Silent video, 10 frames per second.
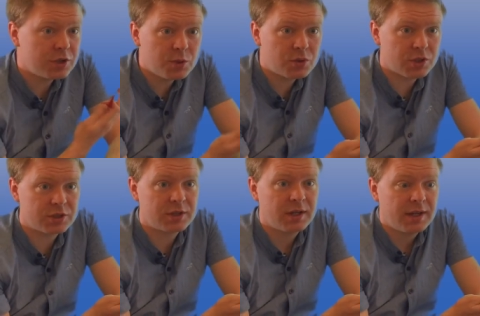
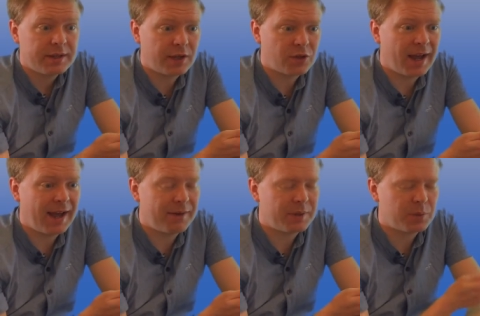uses that you
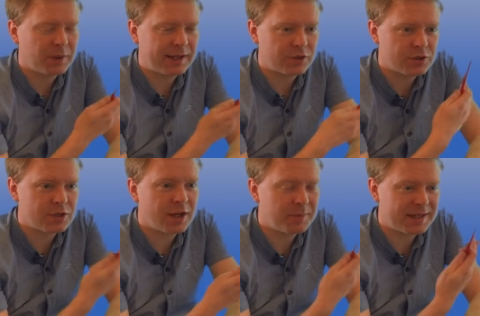have when you would like to
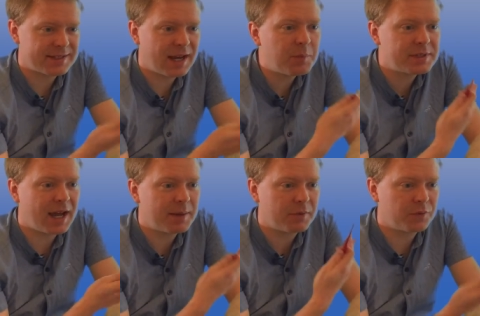serve them at the same
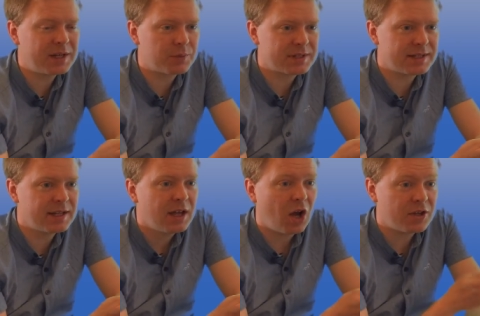time and
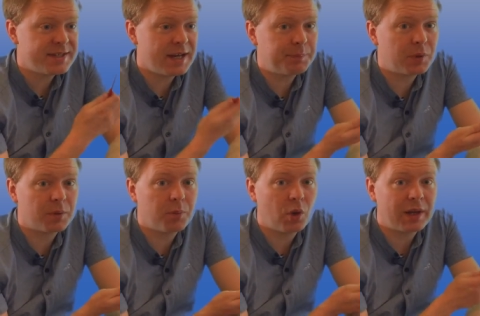frequency are
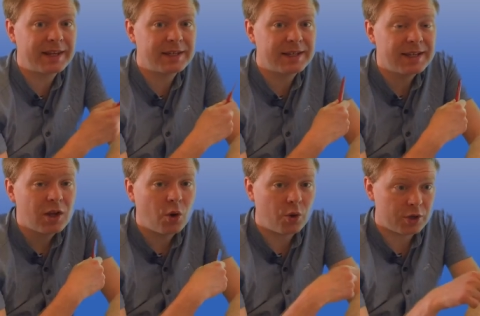separable in the
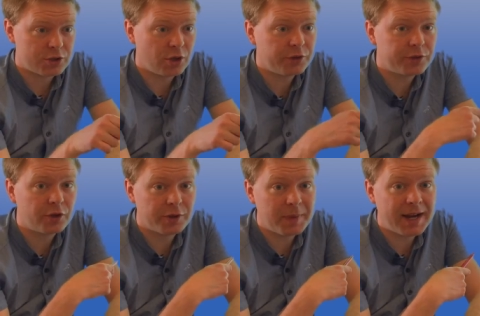
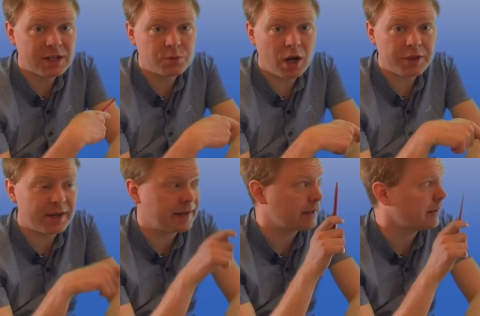horizontal domain
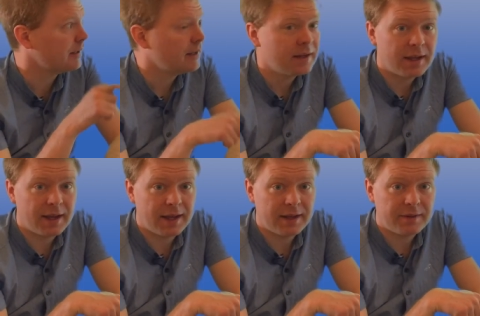rather than in
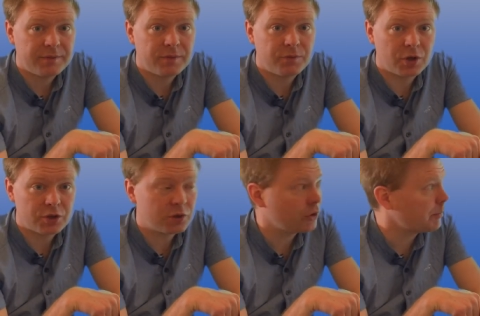the
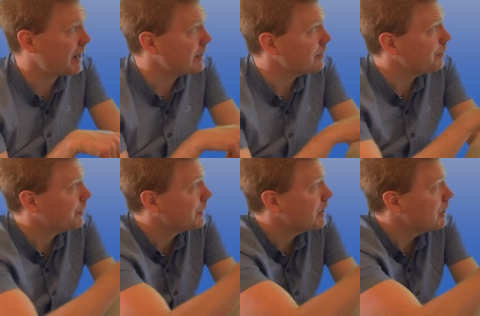vertical domain.
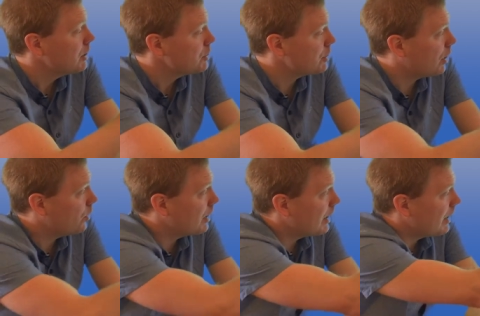
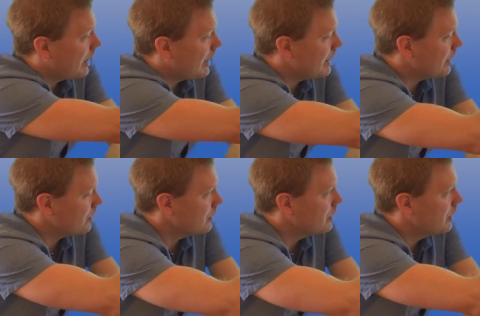So here